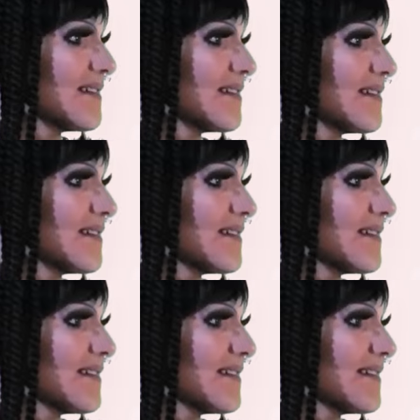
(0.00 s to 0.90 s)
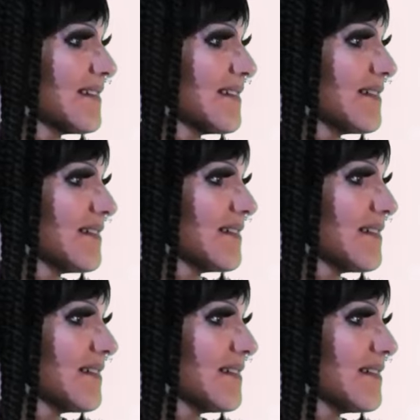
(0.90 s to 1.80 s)

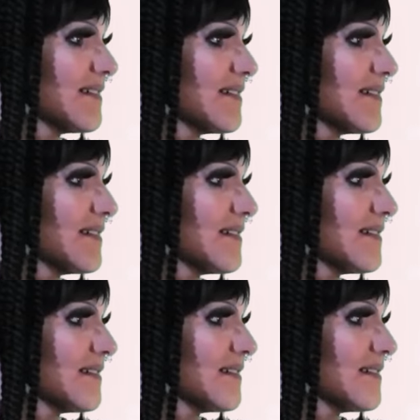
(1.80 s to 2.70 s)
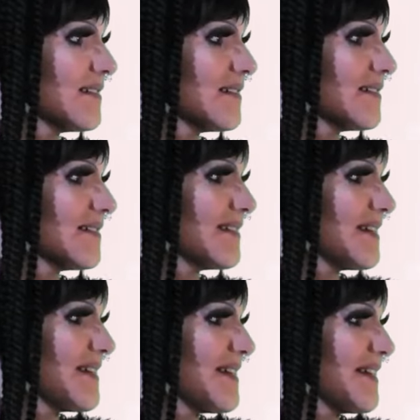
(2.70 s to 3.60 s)

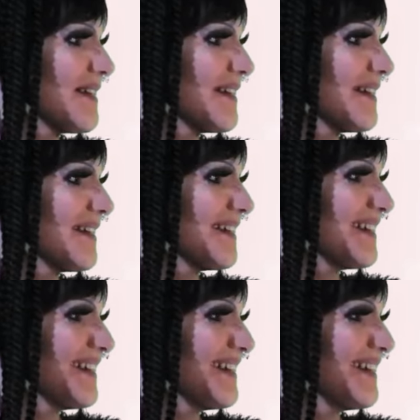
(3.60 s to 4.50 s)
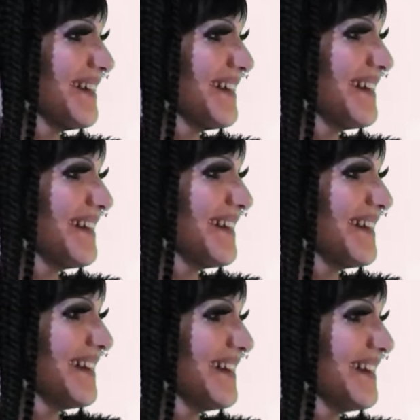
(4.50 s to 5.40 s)

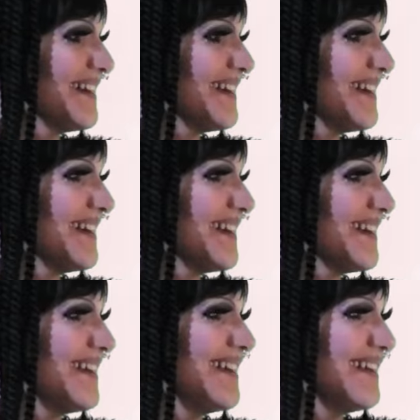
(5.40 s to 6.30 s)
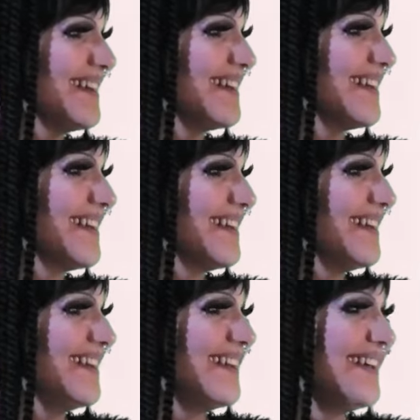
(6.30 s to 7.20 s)

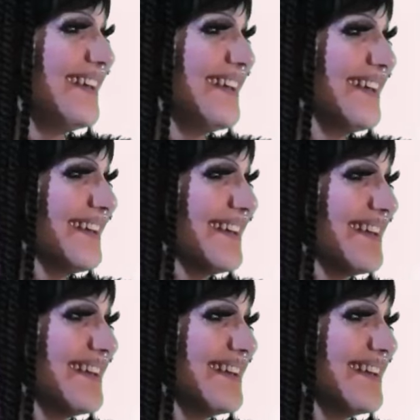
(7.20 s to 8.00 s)
The person shown says nothing.